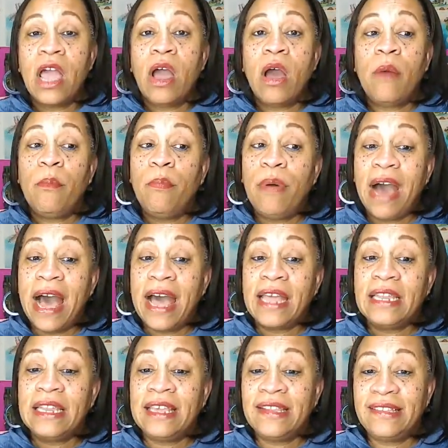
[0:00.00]
But
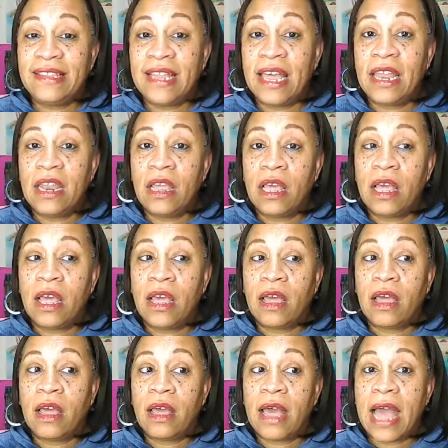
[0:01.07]
listen,
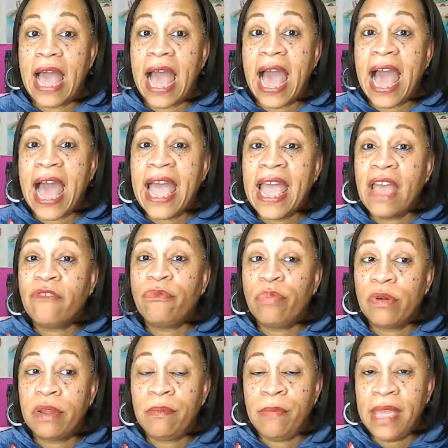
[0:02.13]
I have
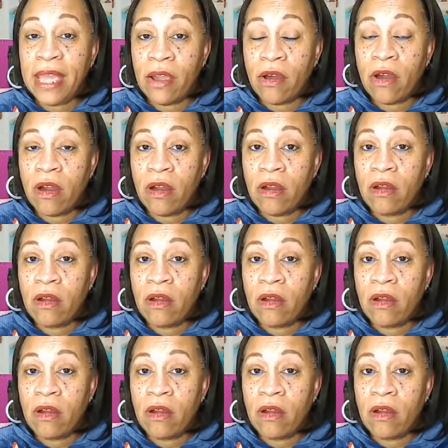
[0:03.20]
Premiere